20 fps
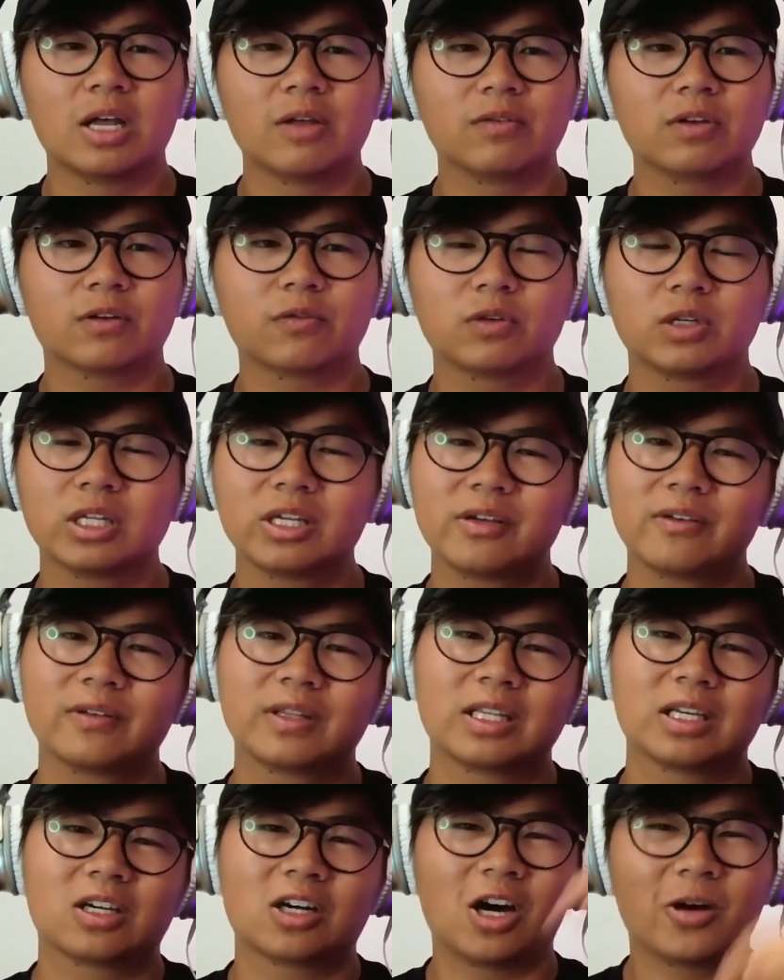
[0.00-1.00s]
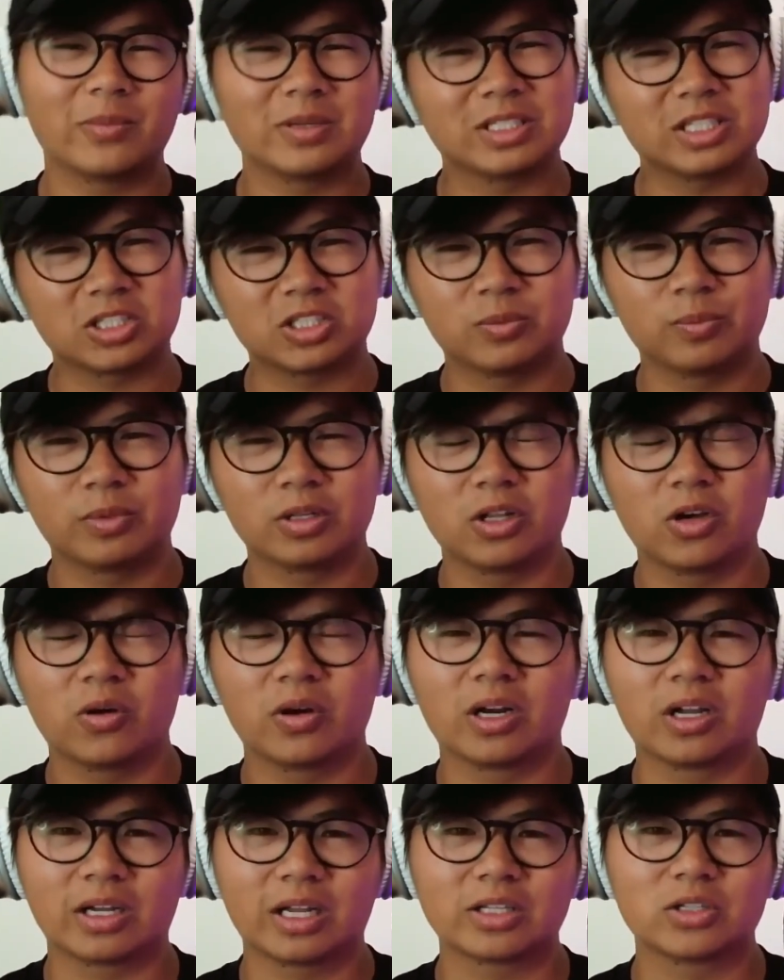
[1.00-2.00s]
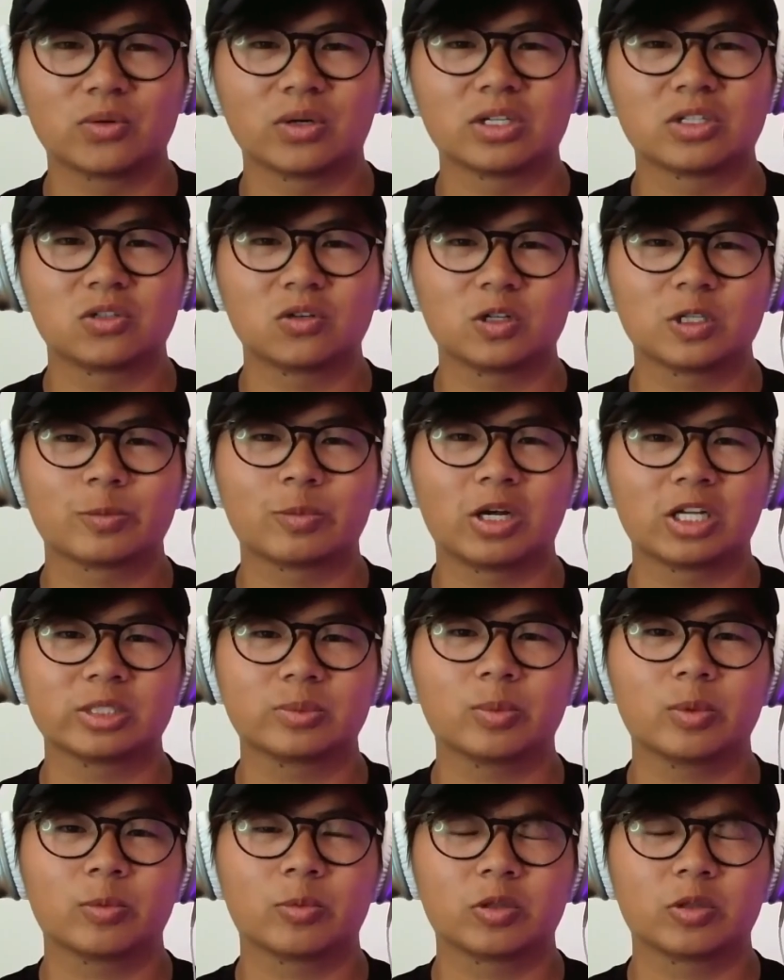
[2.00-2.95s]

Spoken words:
feel free to leave it in the comment section below, and I'll get to it as soon as possible.